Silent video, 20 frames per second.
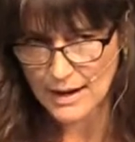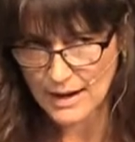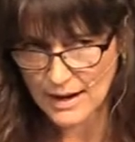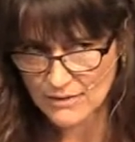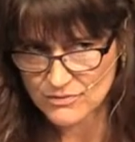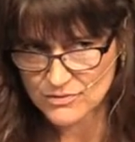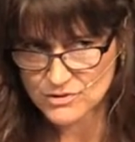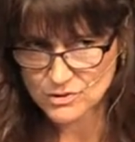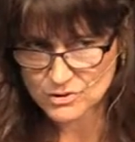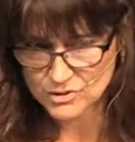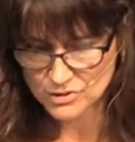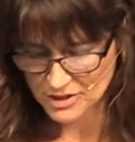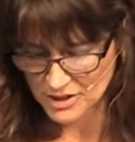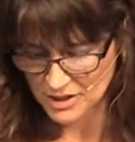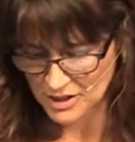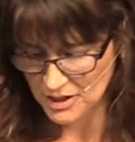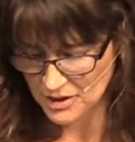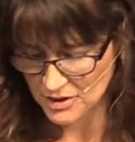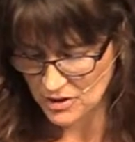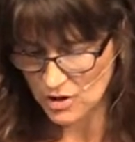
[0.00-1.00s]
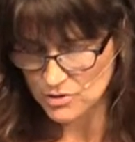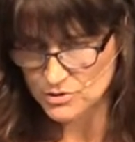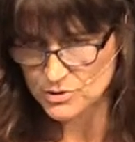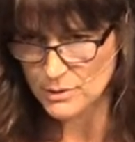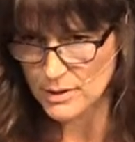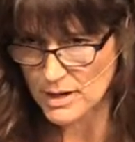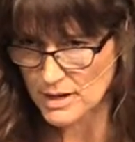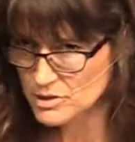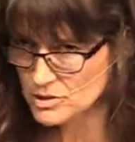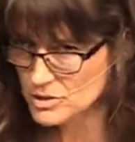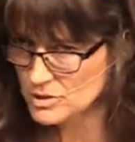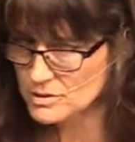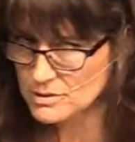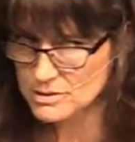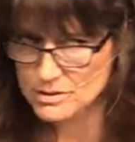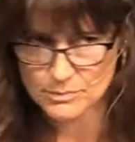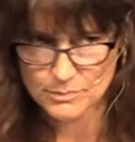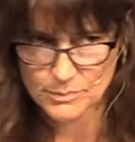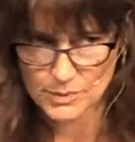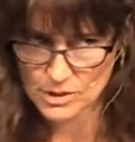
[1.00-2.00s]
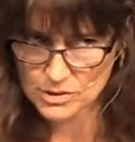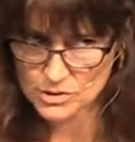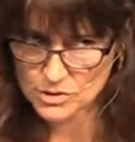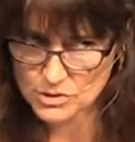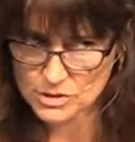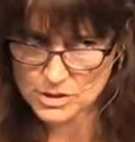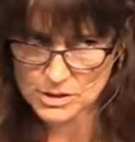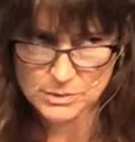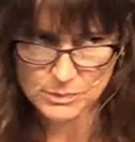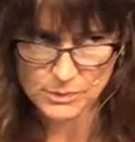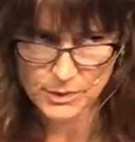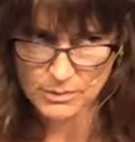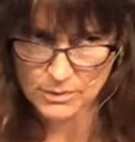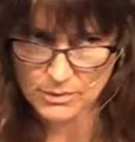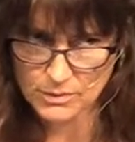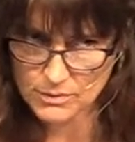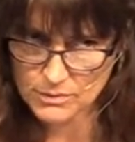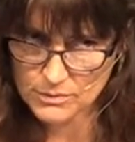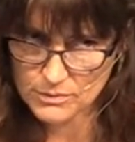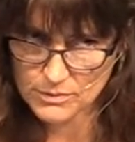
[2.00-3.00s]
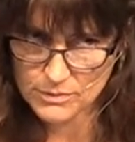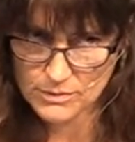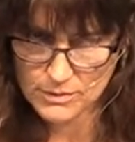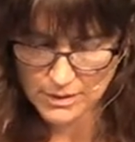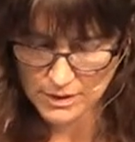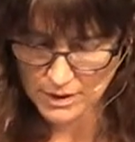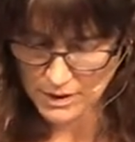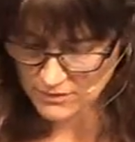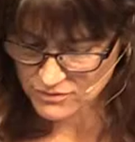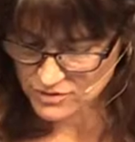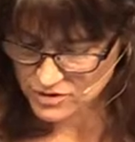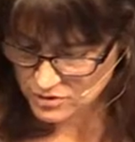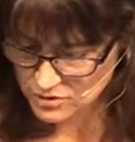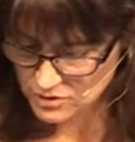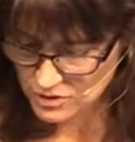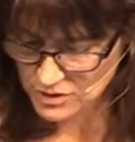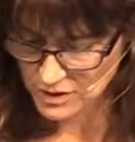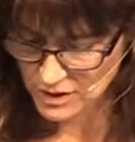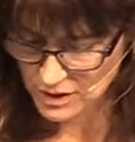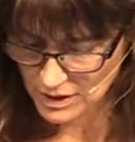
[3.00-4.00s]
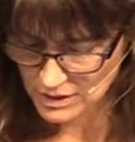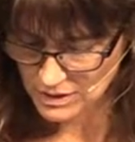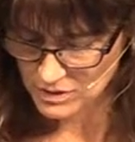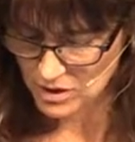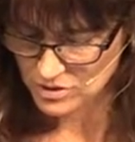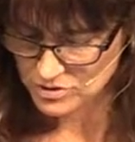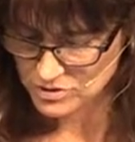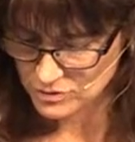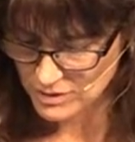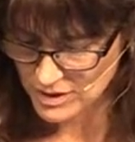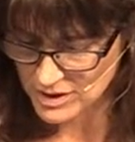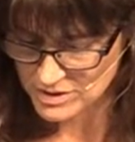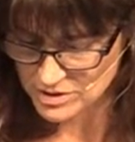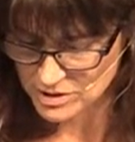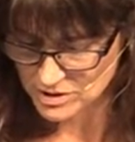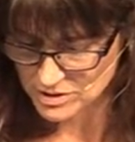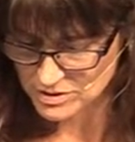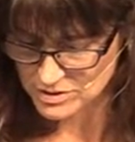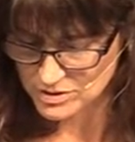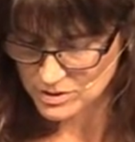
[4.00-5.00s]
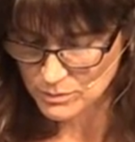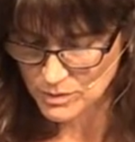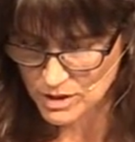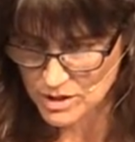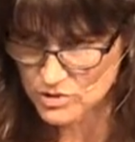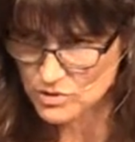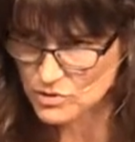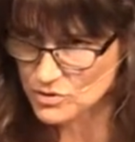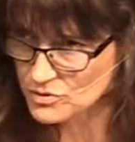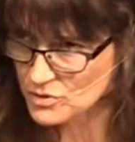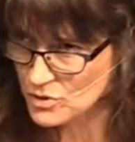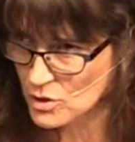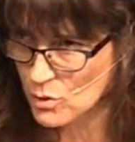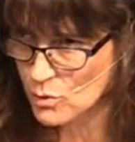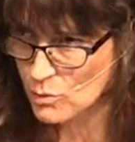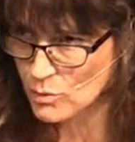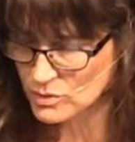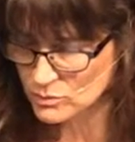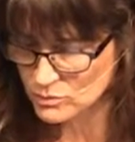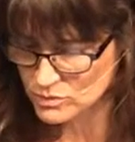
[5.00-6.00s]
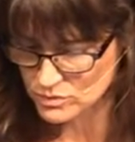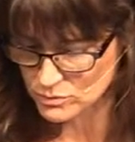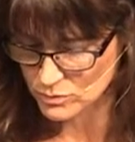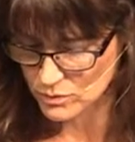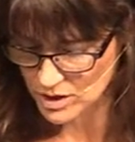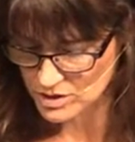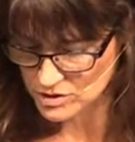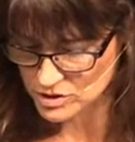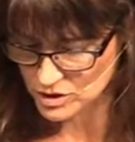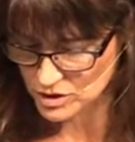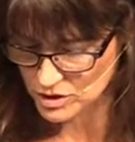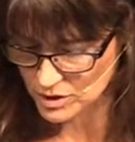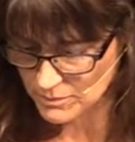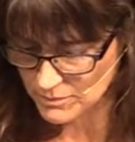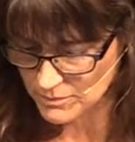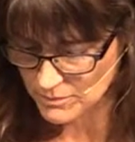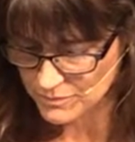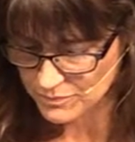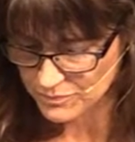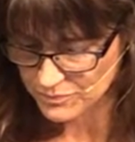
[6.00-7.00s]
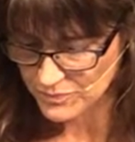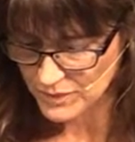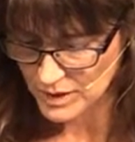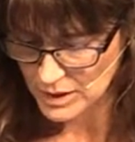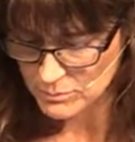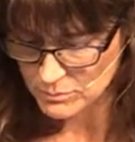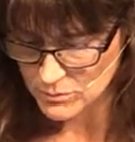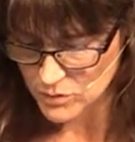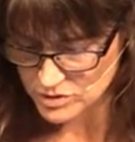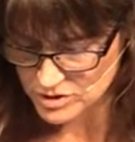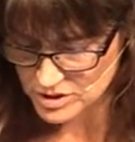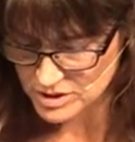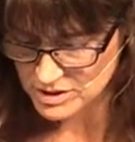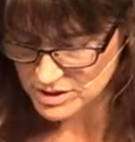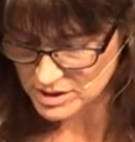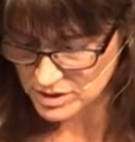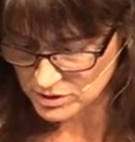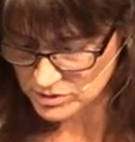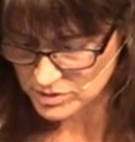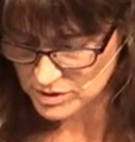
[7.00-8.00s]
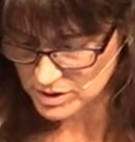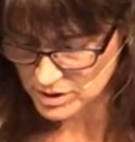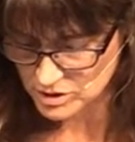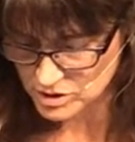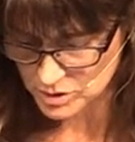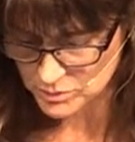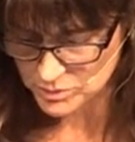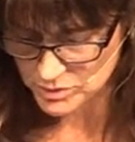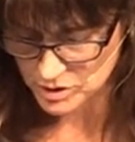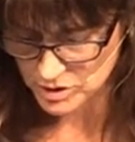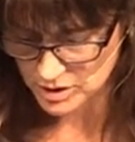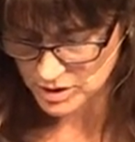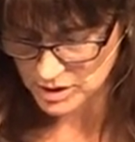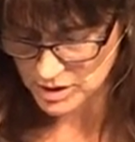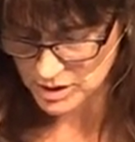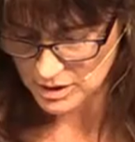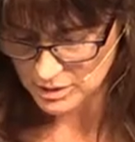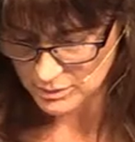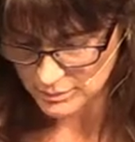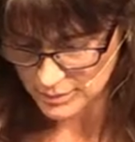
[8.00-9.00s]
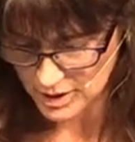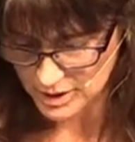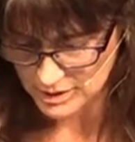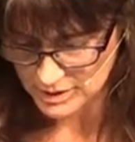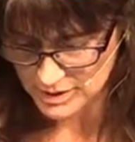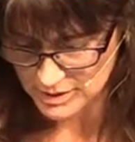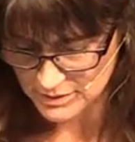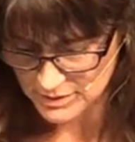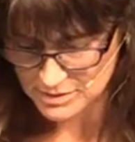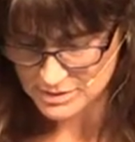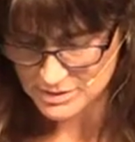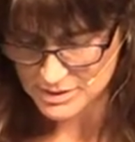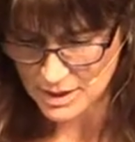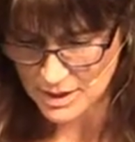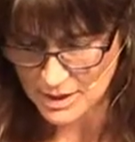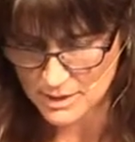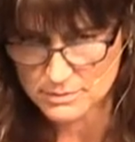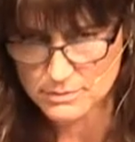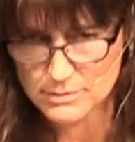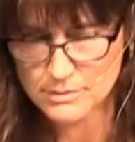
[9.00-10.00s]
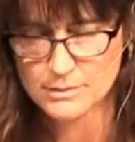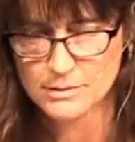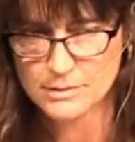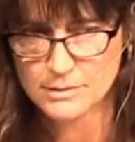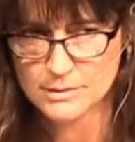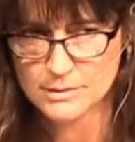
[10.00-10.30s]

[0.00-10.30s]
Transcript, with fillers: After looking in all directions, picture this, people. After looking in all directions to make sure no one was watching, Moses killed the Egyptian and hid the body in the sand.